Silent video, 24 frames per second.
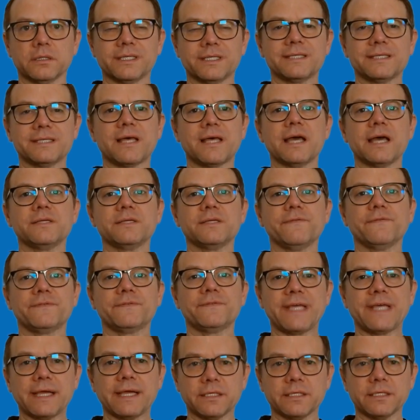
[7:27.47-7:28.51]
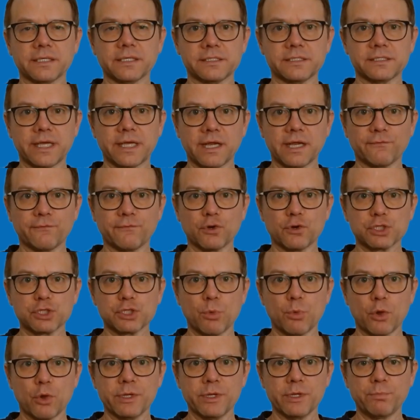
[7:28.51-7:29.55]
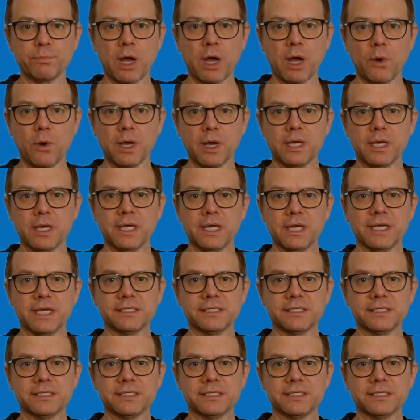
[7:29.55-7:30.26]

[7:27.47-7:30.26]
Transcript: The decisive technical standard for small wind power